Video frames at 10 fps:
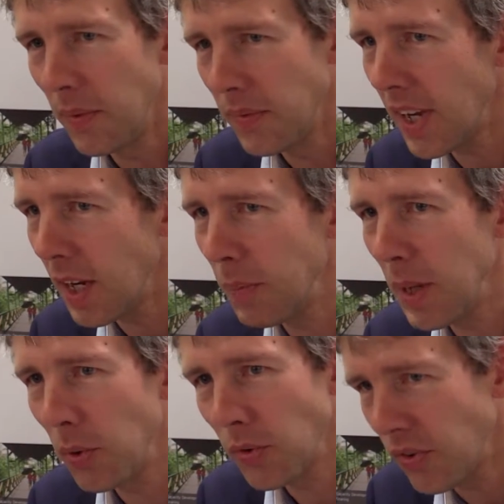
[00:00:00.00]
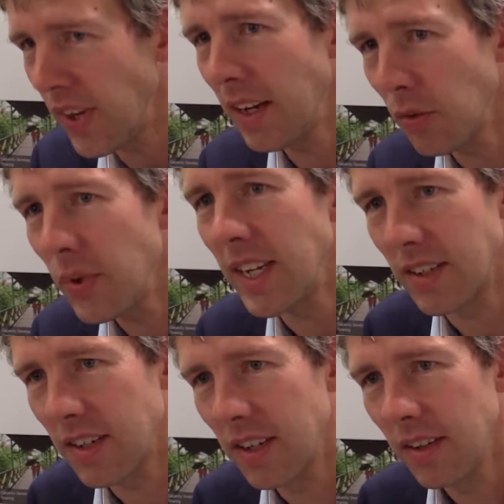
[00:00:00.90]
telling people to take a
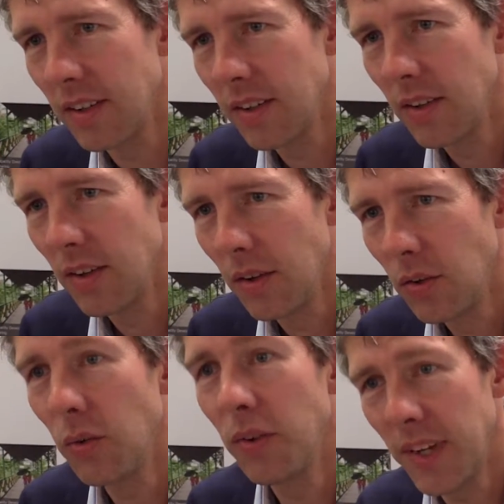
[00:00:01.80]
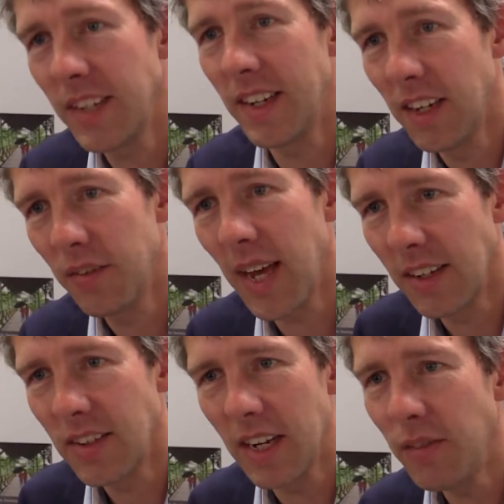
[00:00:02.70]
risk to invest in
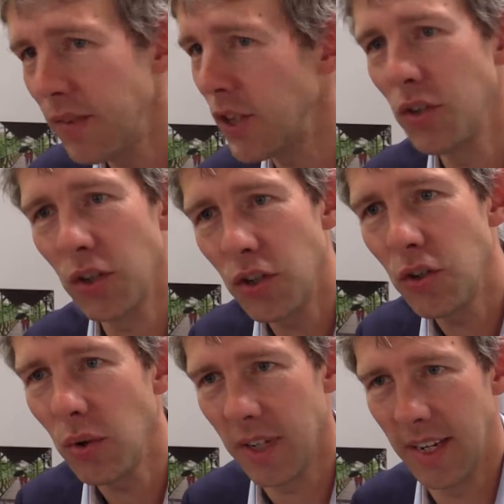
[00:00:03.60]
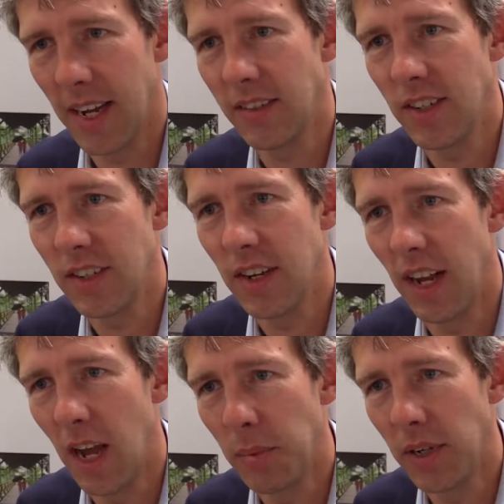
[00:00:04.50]
advance, even if it's not sure that a hazard is going to
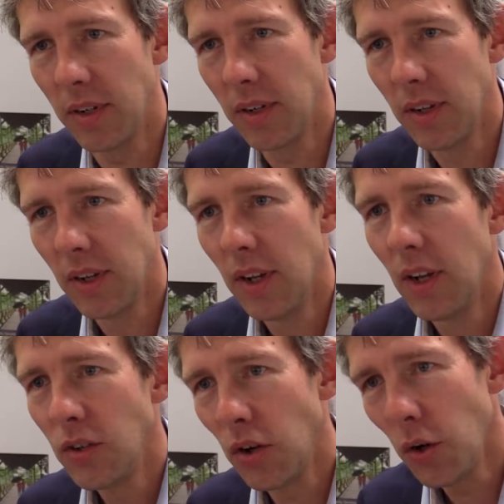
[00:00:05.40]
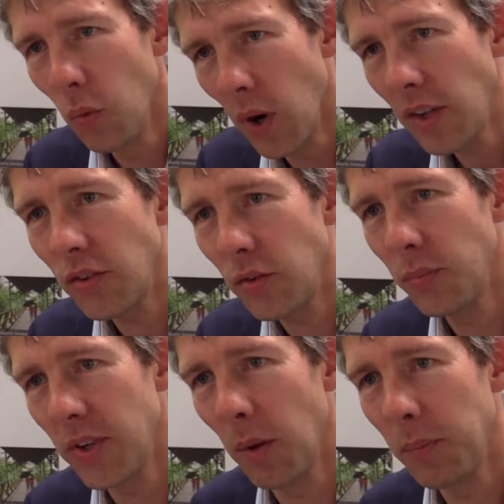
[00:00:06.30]
happen. So you want to
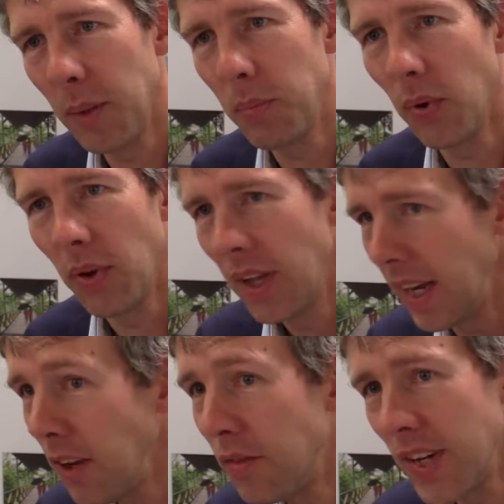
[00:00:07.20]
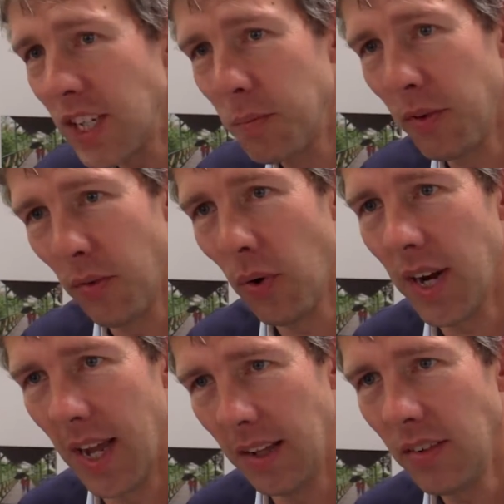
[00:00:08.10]
tell people, invest
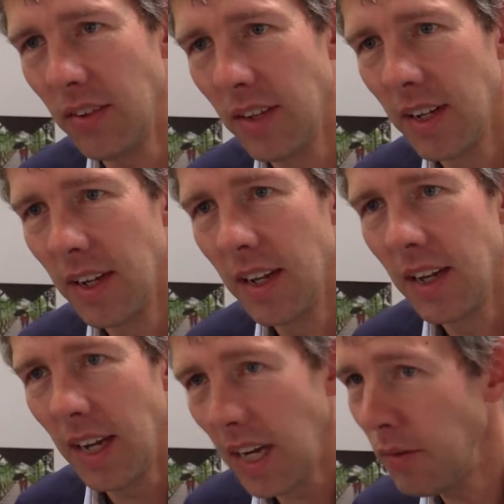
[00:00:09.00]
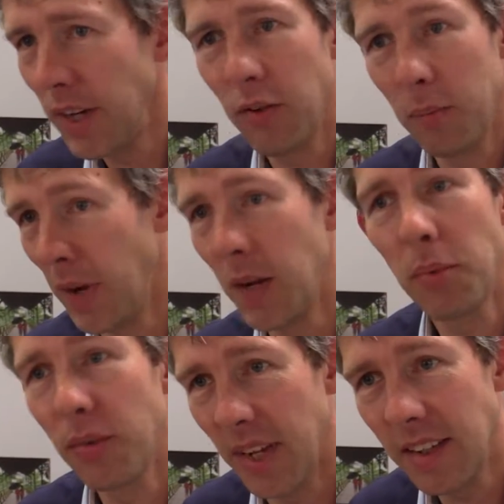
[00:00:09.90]
beforehand, even if it might
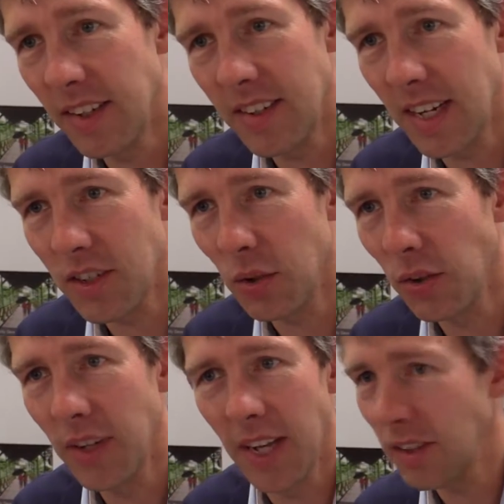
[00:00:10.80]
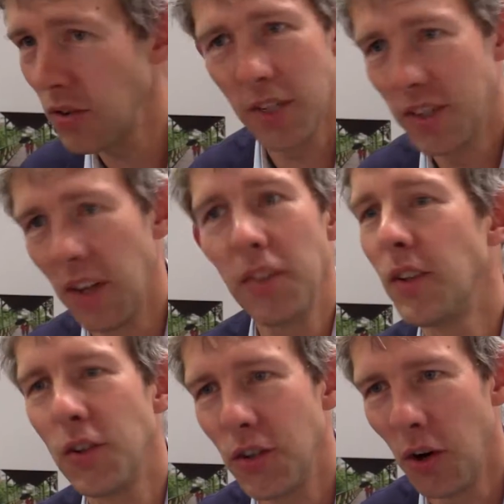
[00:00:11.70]
prevent the disaster altogether, so there's nothing
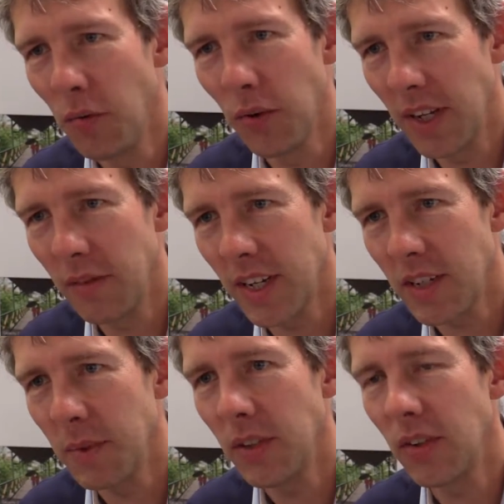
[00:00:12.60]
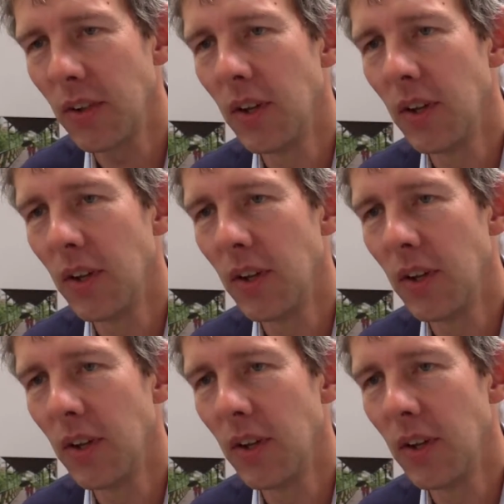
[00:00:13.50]
to show for the investment,